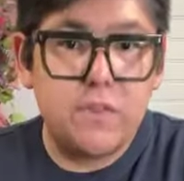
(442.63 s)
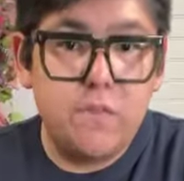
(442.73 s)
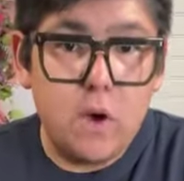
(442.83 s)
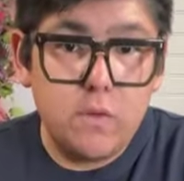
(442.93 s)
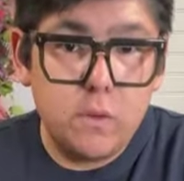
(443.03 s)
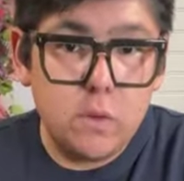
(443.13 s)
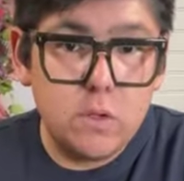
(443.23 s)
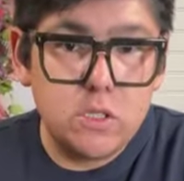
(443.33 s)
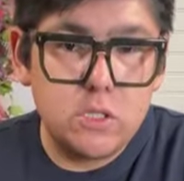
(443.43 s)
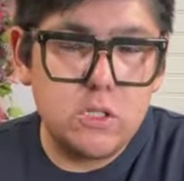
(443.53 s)
it's faux
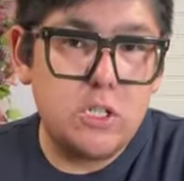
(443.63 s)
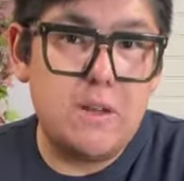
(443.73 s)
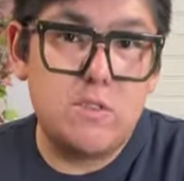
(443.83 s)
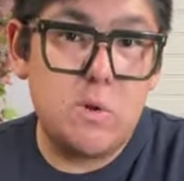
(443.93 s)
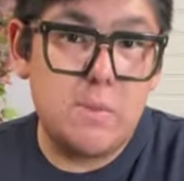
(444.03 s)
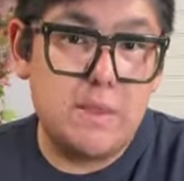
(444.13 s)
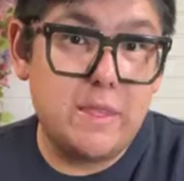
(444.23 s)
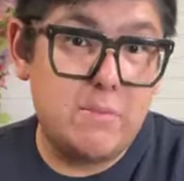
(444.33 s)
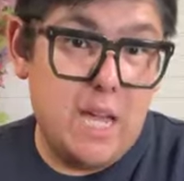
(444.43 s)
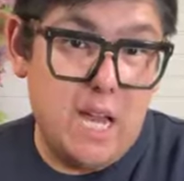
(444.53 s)
floral, so you don't have to worry
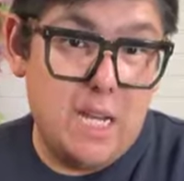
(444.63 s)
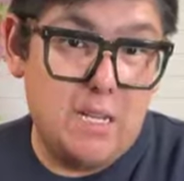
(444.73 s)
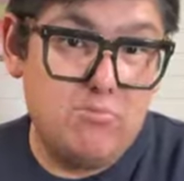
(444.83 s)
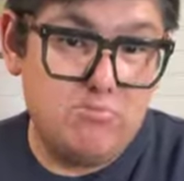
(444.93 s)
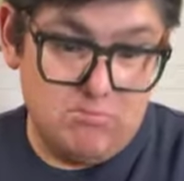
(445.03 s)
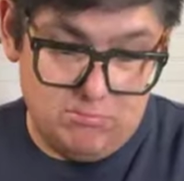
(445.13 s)
about them dying.